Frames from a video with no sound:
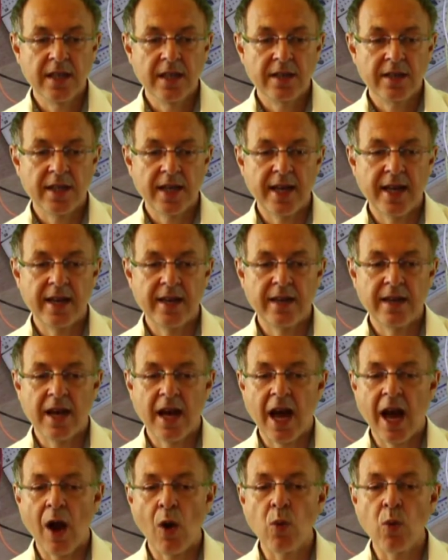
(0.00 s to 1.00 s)
then
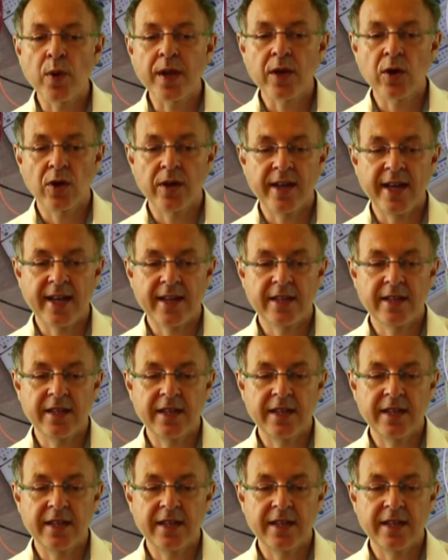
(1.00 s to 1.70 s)
how we connect it